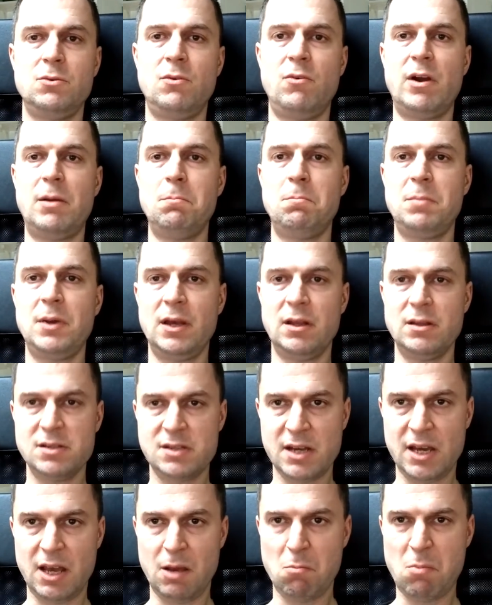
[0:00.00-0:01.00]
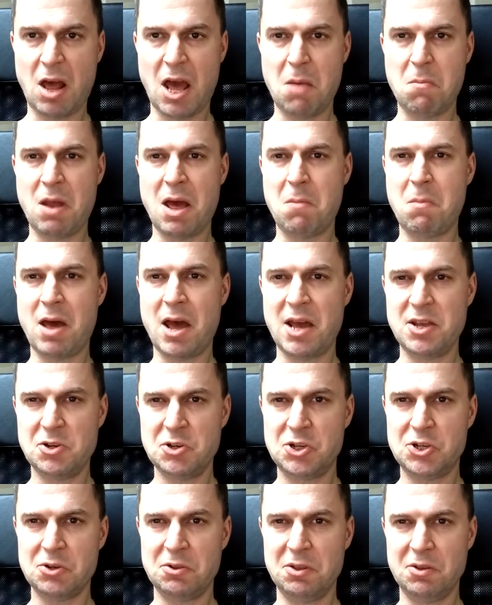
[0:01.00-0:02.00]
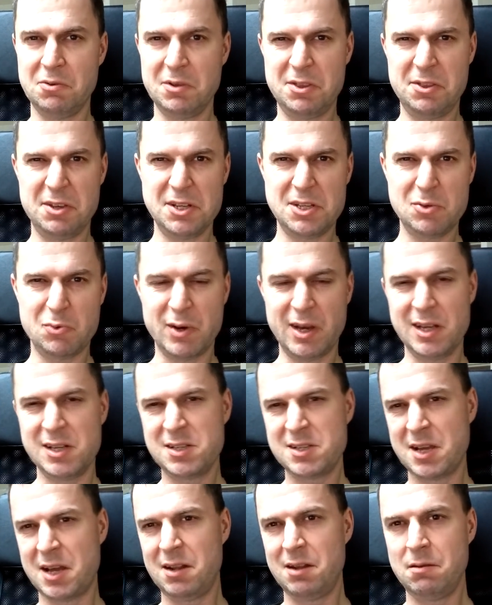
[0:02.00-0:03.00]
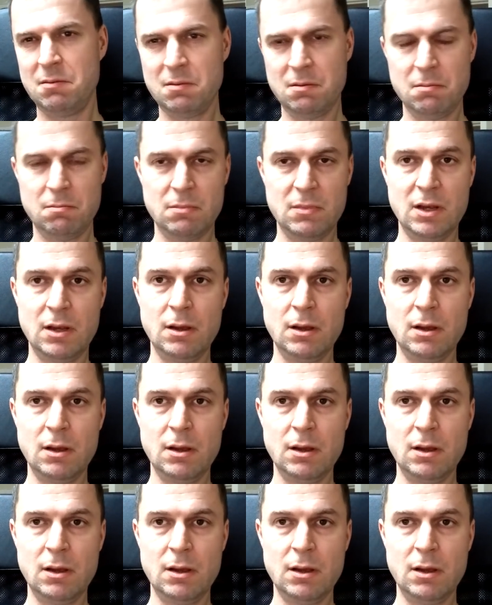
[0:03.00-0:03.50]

too grumpy and saying, blah, blah, blah, you should do it this way instead.